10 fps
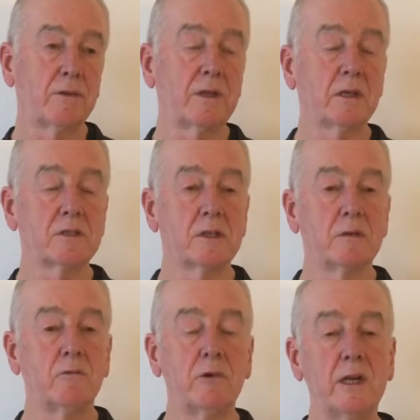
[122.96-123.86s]
of things
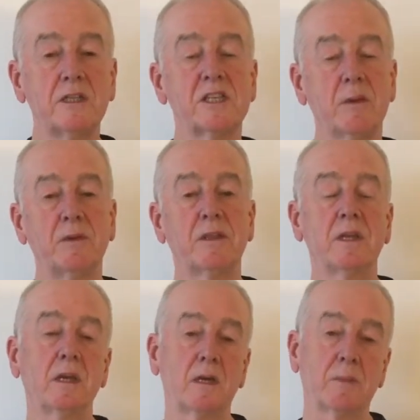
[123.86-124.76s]
that really set me
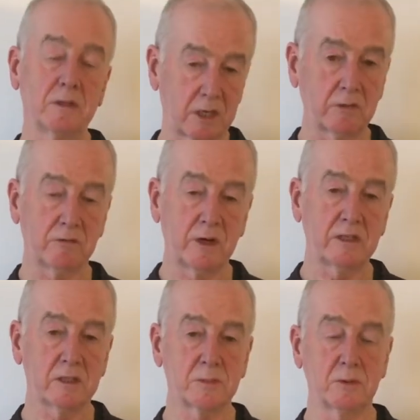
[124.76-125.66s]
thinking about how to
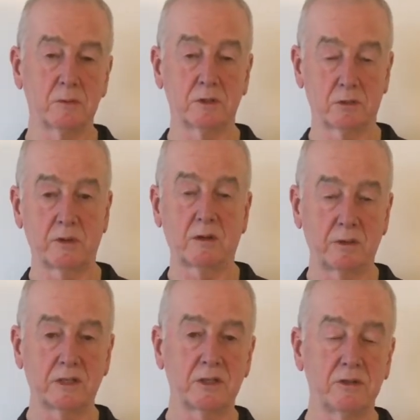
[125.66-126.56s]
write this book was when I
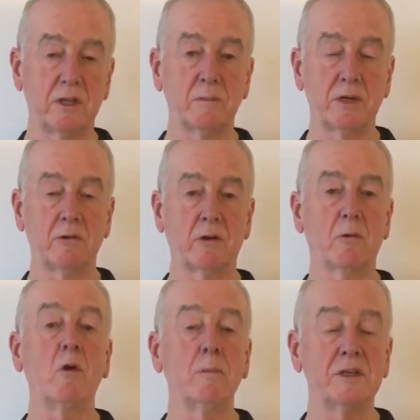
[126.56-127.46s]
went to the Imperial
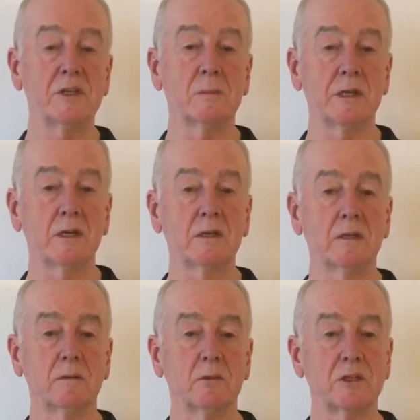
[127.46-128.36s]
War Museum in
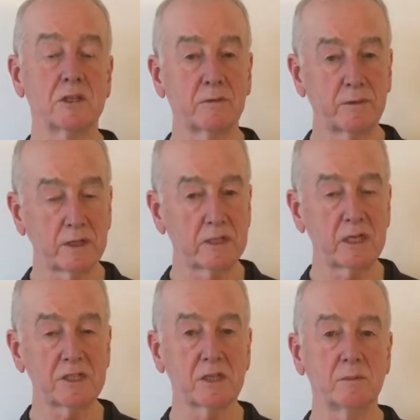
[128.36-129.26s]
London, which is a
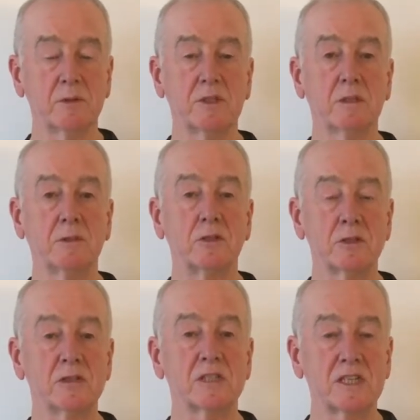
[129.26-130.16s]
fantastic museum. It
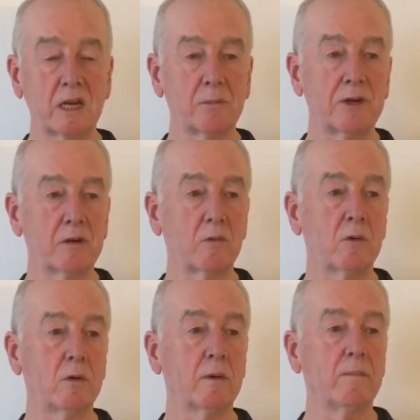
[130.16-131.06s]
doesn't celebrate
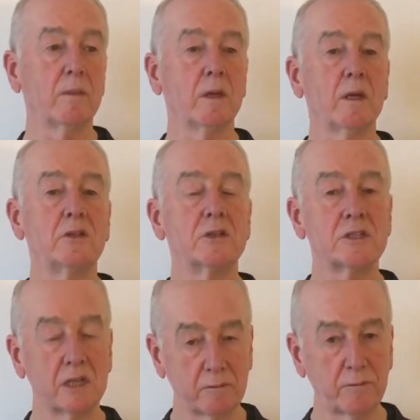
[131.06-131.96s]
war, it
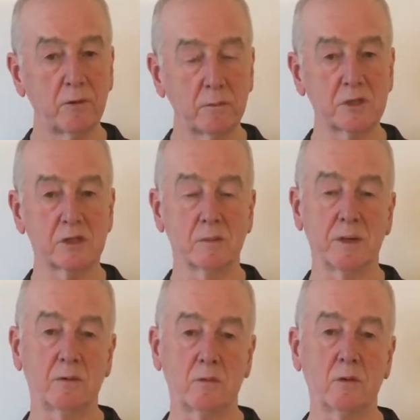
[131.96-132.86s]
just informs us
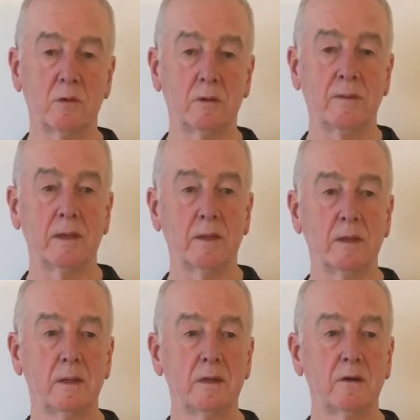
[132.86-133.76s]
about war.
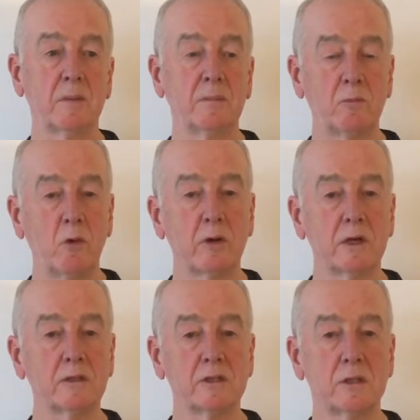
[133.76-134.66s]
And I remember
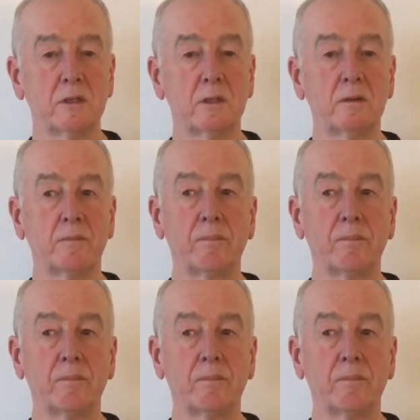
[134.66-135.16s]
walking to the